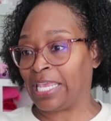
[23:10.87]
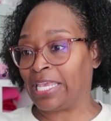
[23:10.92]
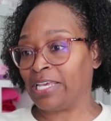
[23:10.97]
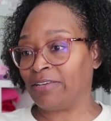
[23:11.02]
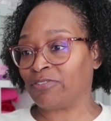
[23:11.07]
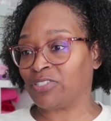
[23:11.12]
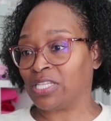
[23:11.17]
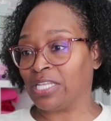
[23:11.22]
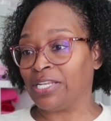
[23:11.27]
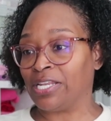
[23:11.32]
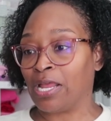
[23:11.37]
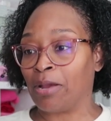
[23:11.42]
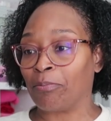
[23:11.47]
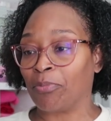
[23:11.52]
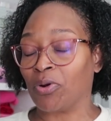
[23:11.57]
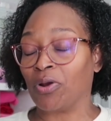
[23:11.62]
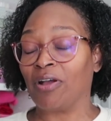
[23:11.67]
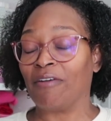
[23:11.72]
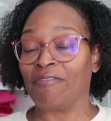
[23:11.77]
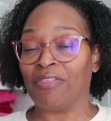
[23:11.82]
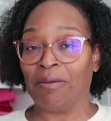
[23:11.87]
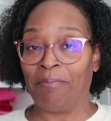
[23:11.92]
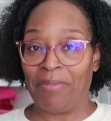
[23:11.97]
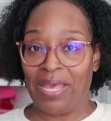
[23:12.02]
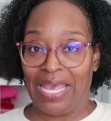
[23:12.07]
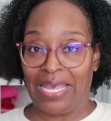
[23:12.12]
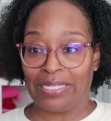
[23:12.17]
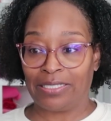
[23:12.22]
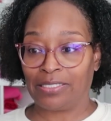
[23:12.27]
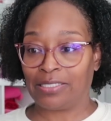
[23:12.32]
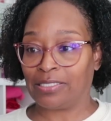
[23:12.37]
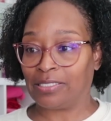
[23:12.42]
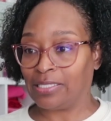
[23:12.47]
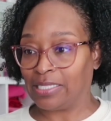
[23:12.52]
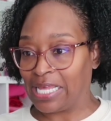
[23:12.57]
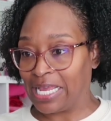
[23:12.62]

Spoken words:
gives the number of the mats,